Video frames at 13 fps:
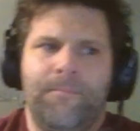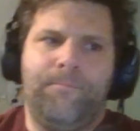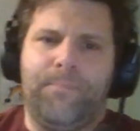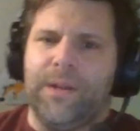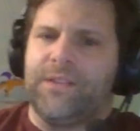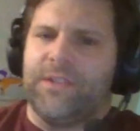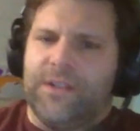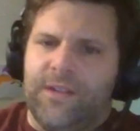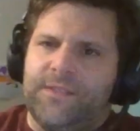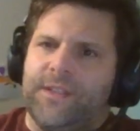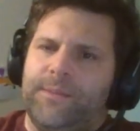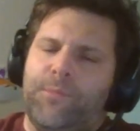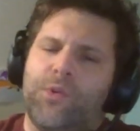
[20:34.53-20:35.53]
But
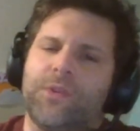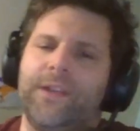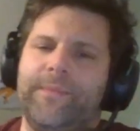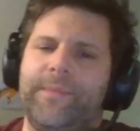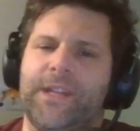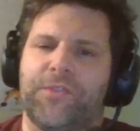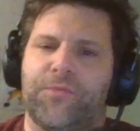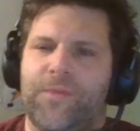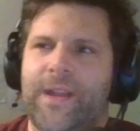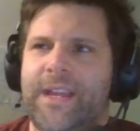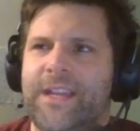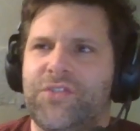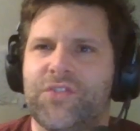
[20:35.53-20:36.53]
the more limited
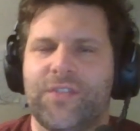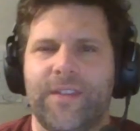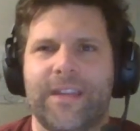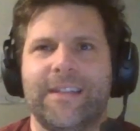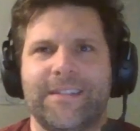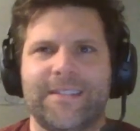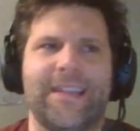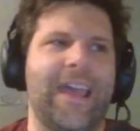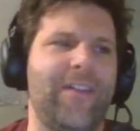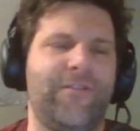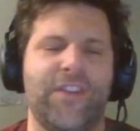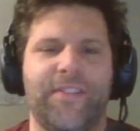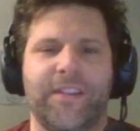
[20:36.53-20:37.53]
range, like it doesn't
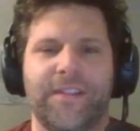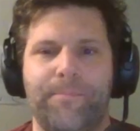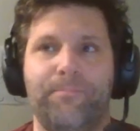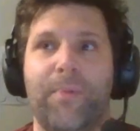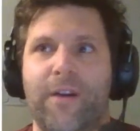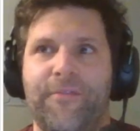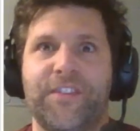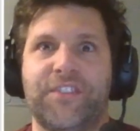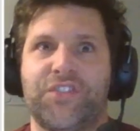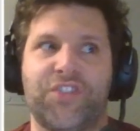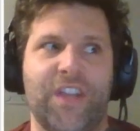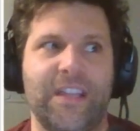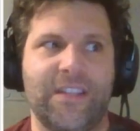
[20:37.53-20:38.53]
have anything to buff its
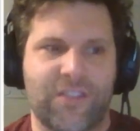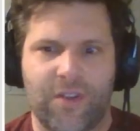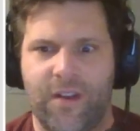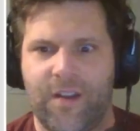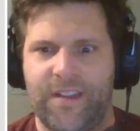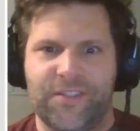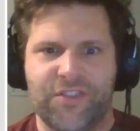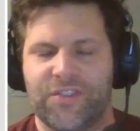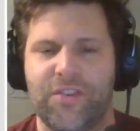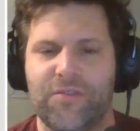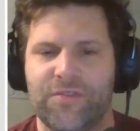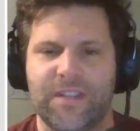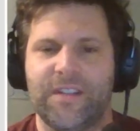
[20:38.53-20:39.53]
chainsaw. It just
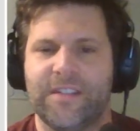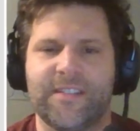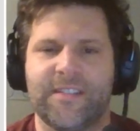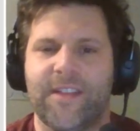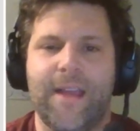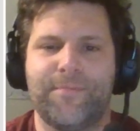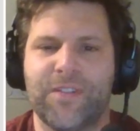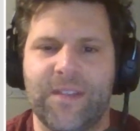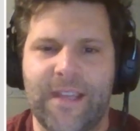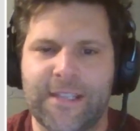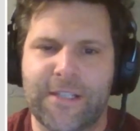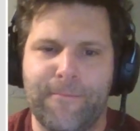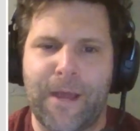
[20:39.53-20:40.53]
goes in and slaps, and
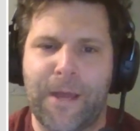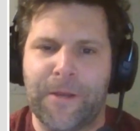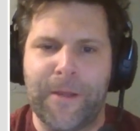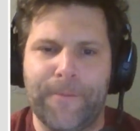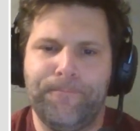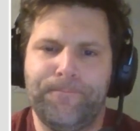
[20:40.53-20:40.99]
that's about it.